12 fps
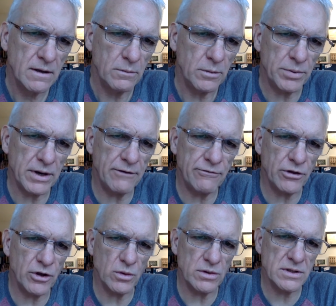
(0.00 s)
We pray for
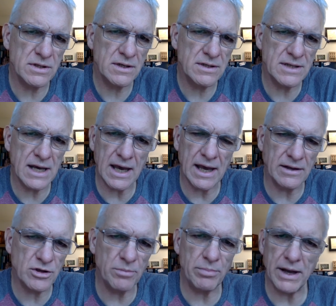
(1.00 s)
those seeking
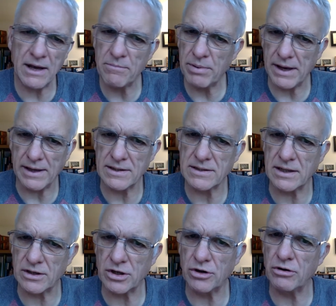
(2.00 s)
to bring peace
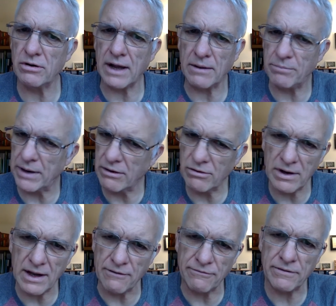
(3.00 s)
and, to, and bring
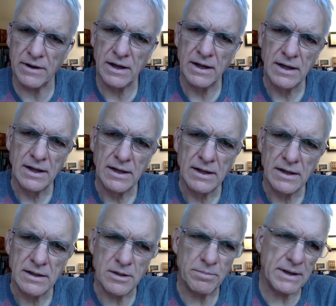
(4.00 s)
relief
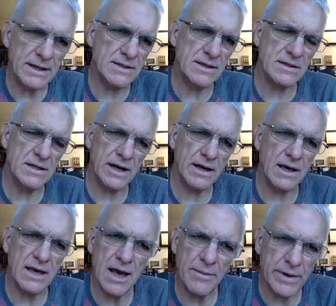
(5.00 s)
to places like
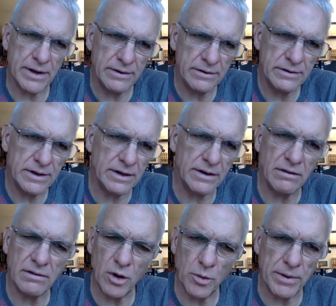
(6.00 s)
Yemen and
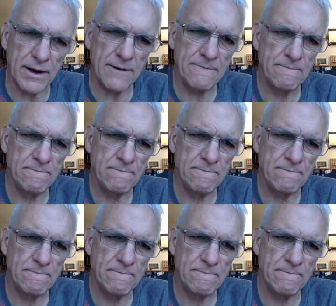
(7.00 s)
Ethiopia.